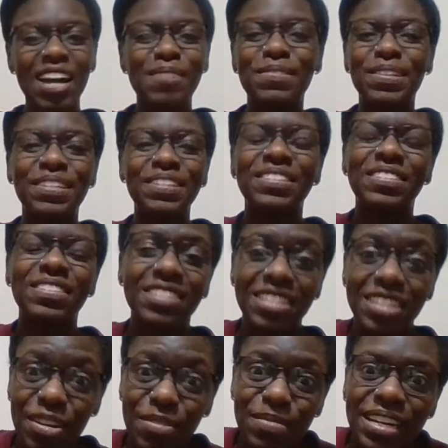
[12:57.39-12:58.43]
I'm not gonna look
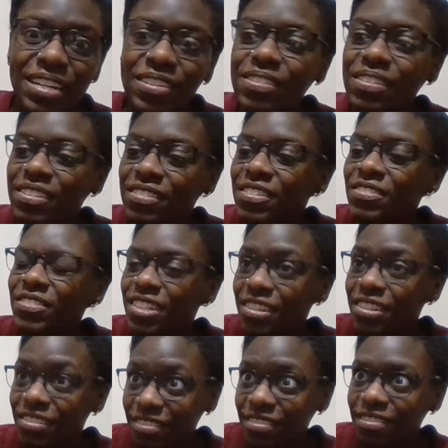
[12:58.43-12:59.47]
it up. I don't
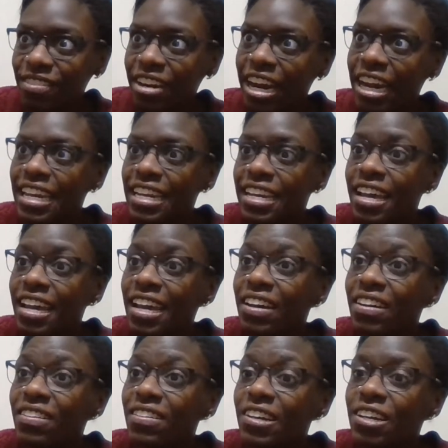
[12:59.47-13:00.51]
remember right
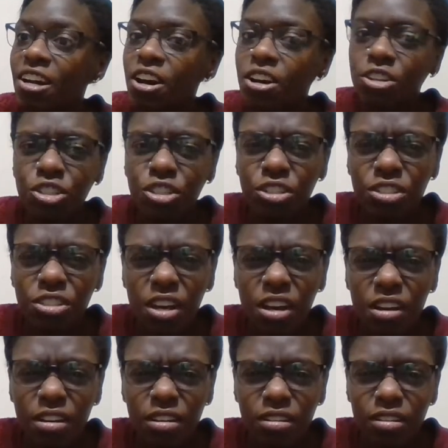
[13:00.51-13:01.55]
now. Conjure
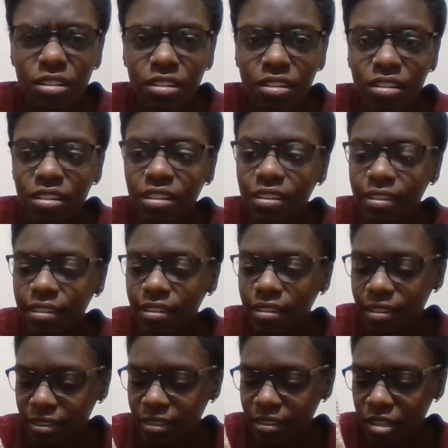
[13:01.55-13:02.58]
sock?
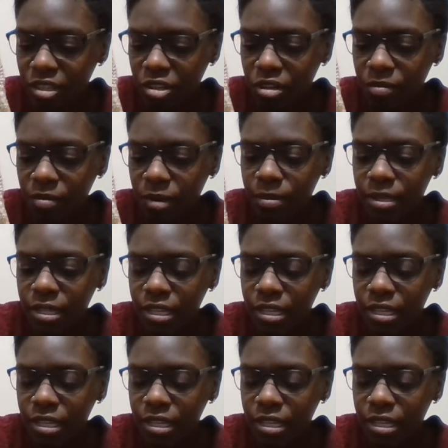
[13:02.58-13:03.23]
Or maybe